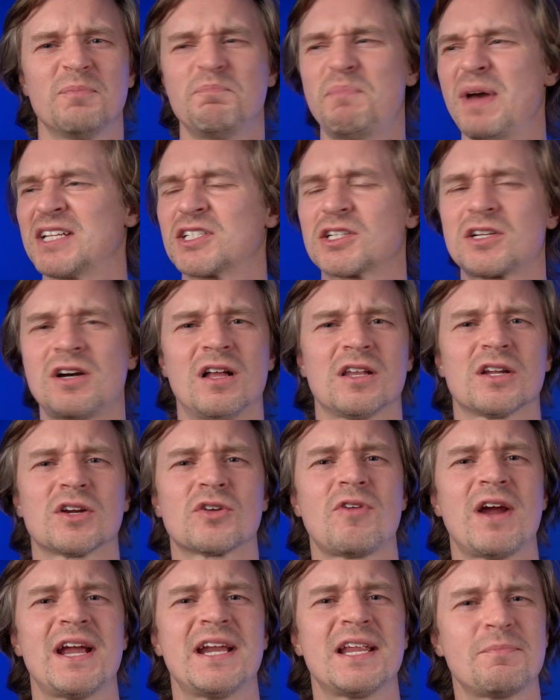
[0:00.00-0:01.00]
best color
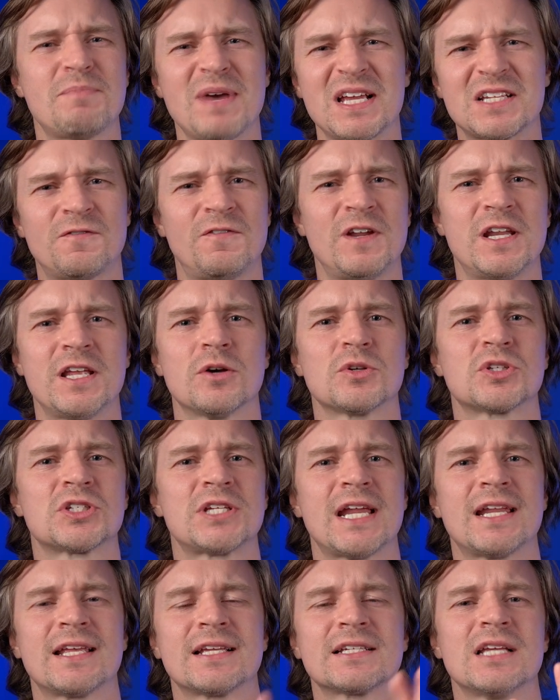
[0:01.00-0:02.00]
grading, best video
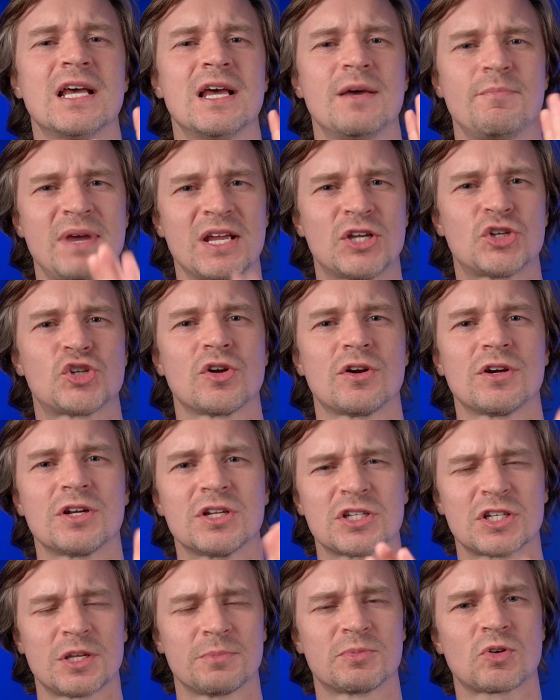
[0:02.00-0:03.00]
settings. Make sure
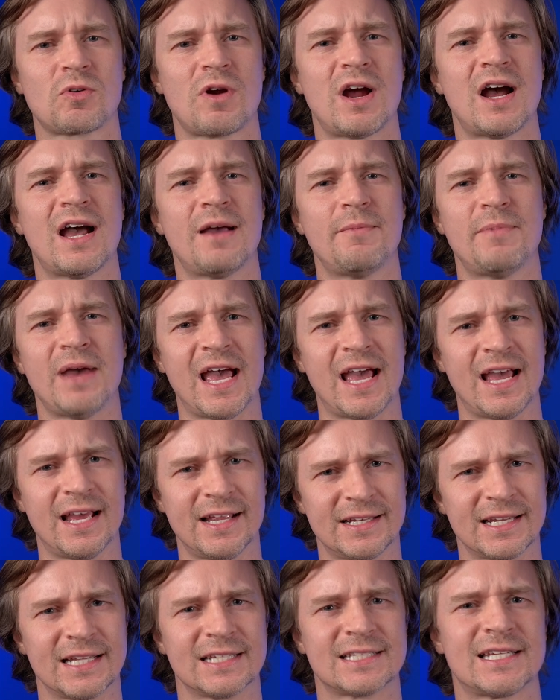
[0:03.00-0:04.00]
to subscribe
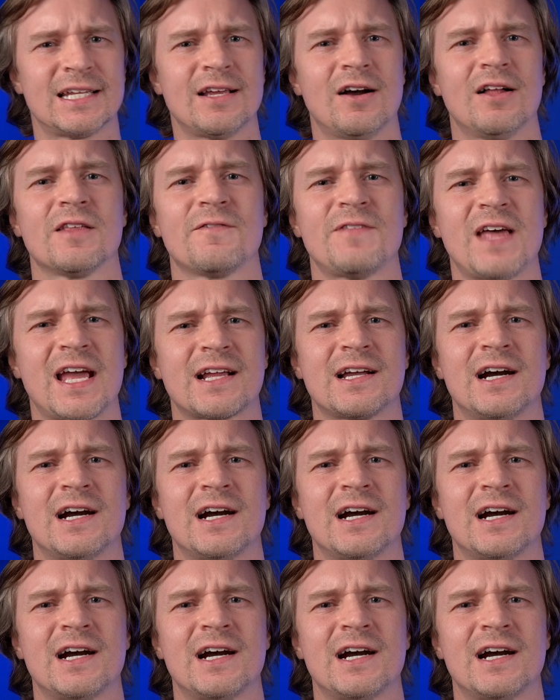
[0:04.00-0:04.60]
and to see all of that